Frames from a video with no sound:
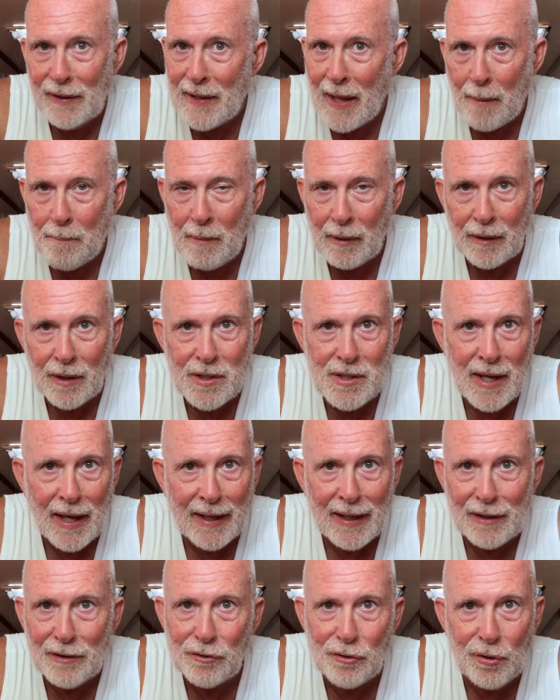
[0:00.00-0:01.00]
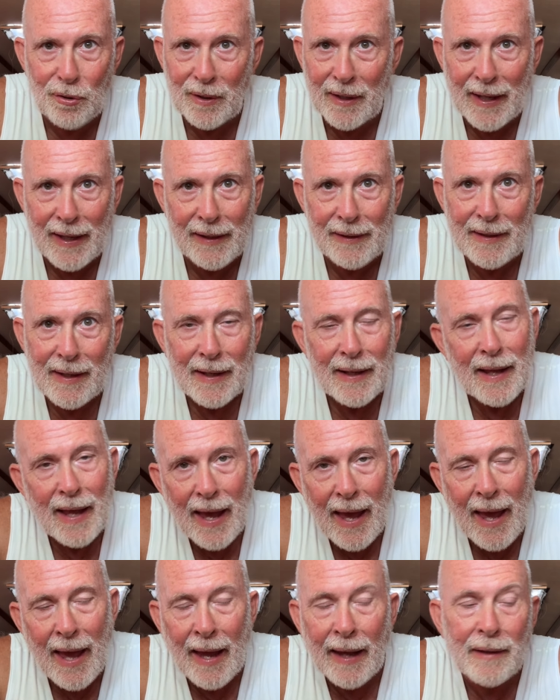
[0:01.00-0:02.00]
that millisecond, too late.
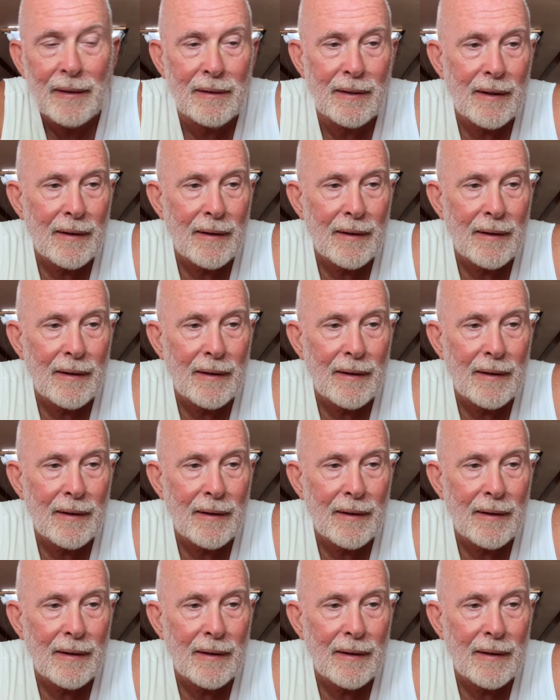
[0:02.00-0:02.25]
And